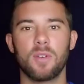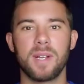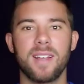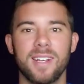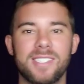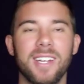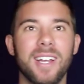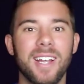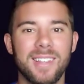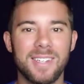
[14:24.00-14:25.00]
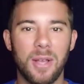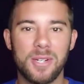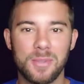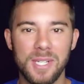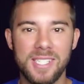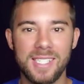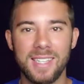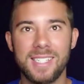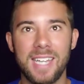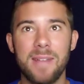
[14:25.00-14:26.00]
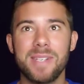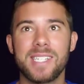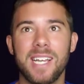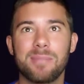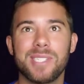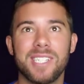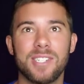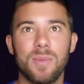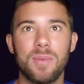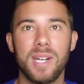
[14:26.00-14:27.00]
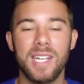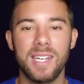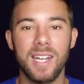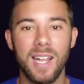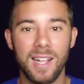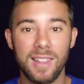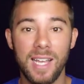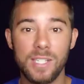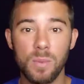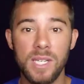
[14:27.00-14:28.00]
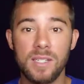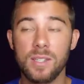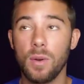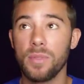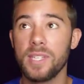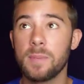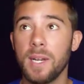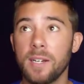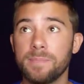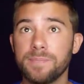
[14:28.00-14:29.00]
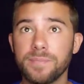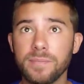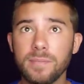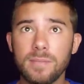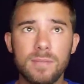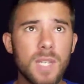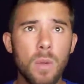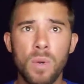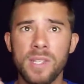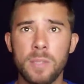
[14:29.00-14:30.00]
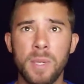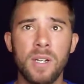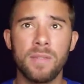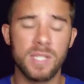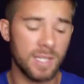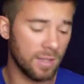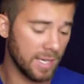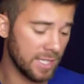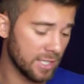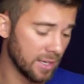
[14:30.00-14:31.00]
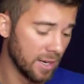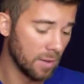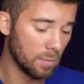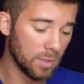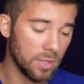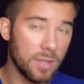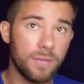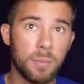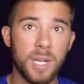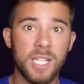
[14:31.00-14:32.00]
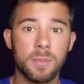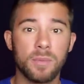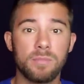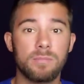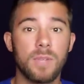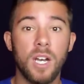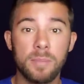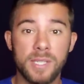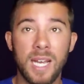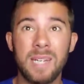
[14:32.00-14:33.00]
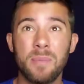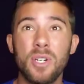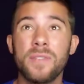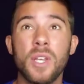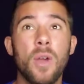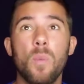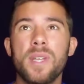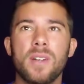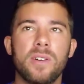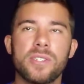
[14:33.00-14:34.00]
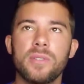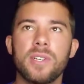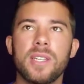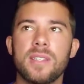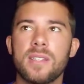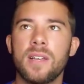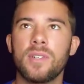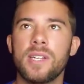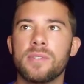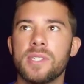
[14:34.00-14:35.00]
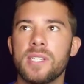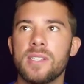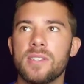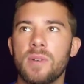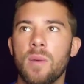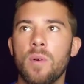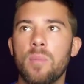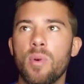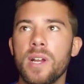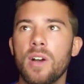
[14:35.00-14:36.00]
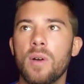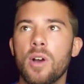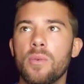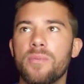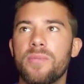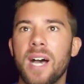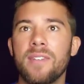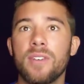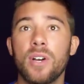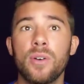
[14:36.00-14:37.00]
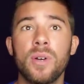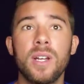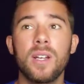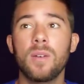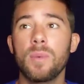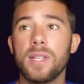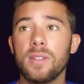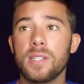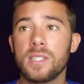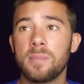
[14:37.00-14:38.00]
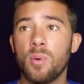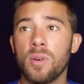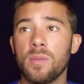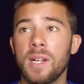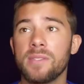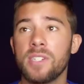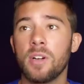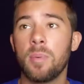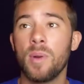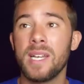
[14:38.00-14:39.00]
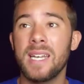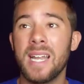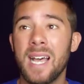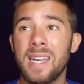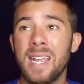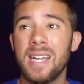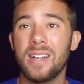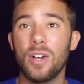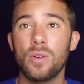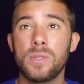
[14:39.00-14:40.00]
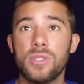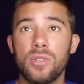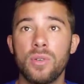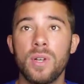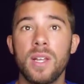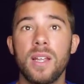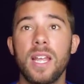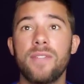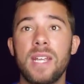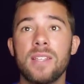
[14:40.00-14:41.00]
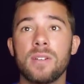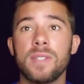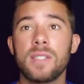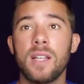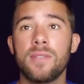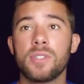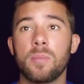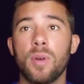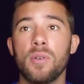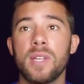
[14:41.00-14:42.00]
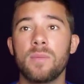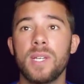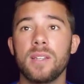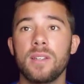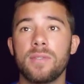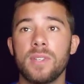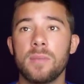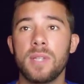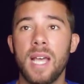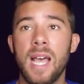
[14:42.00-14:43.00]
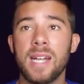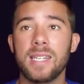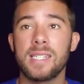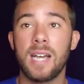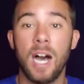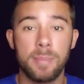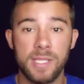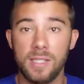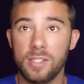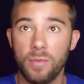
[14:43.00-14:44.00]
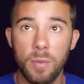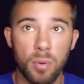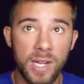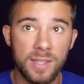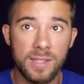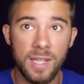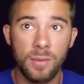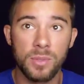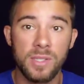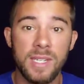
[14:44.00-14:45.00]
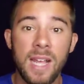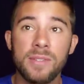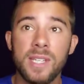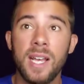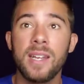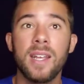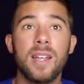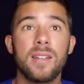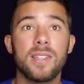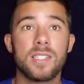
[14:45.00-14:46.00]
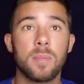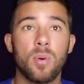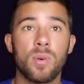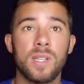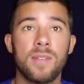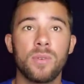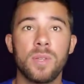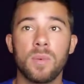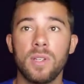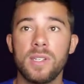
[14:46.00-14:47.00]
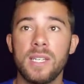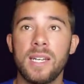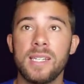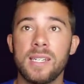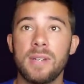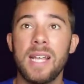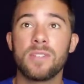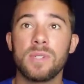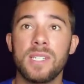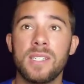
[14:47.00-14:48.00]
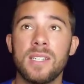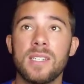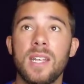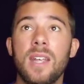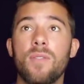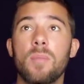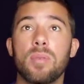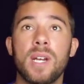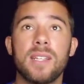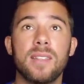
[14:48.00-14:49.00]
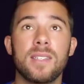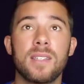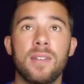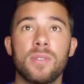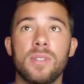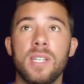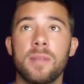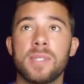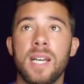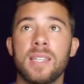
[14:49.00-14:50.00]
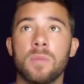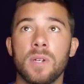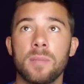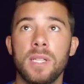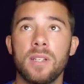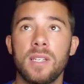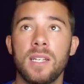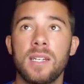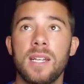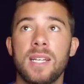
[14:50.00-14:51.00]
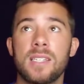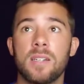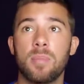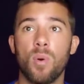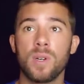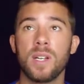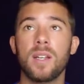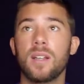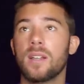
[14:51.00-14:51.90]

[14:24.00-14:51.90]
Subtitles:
Oh my gosh. The dollar Swiss is in the same exact position we were in last week. So on this pair, we're in this period of consolidation. We're looking for possible upside moves. We can also look at this level as resistance around 1.0050. We can look at support around 0.9802. If either of these levels are broken, we can look for them to act as opposite. So if we break this level to the downside, this support level, then we're looking at it as resistance. If we break this level to the upside, then we're going to be looking at it as support.